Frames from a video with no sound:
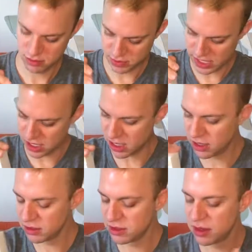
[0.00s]
Really
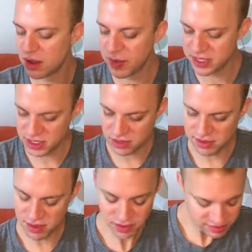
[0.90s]
good. Cannot wait to
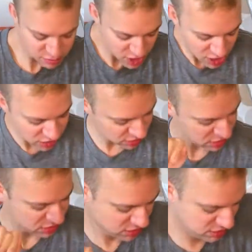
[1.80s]
use all these
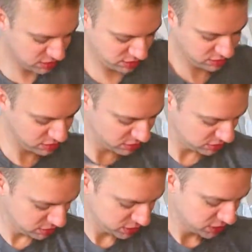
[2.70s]
products.